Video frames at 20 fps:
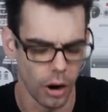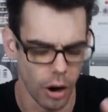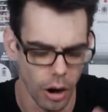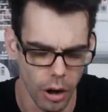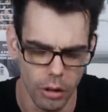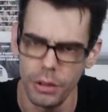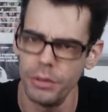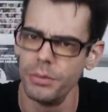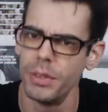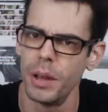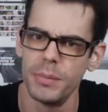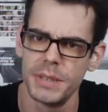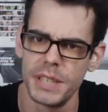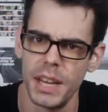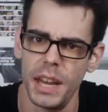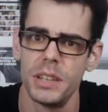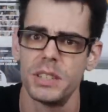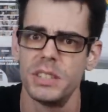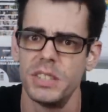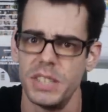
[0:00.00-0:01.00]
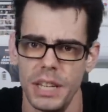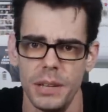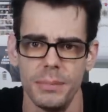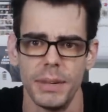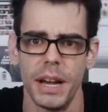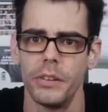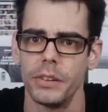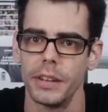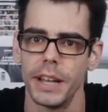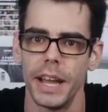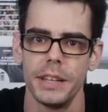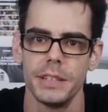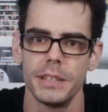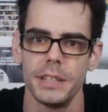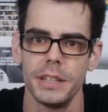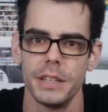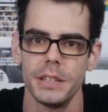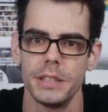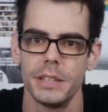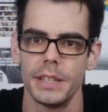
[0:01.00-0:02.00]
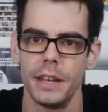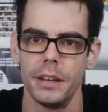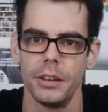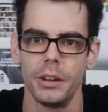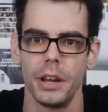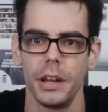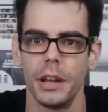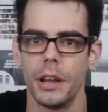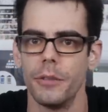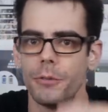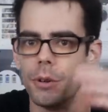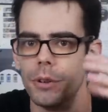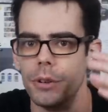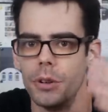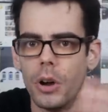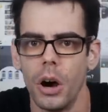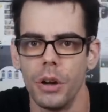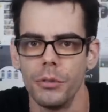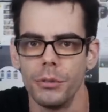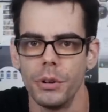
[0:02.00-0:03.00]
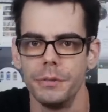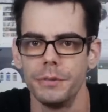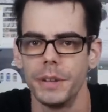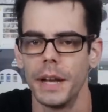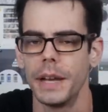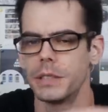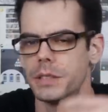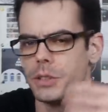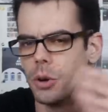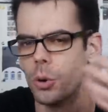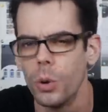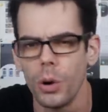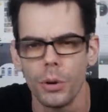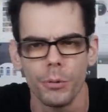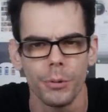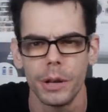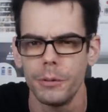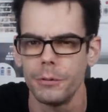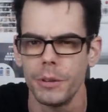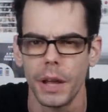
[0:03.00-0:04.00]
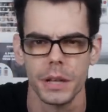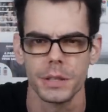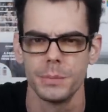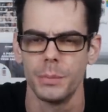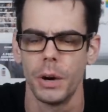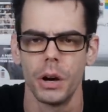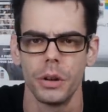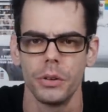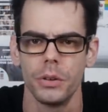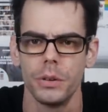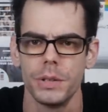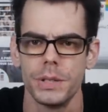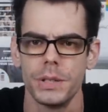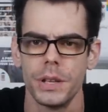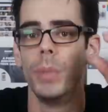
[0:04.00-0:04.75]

All of them take C-mount lenses that you can get for non-reflex or reflex models.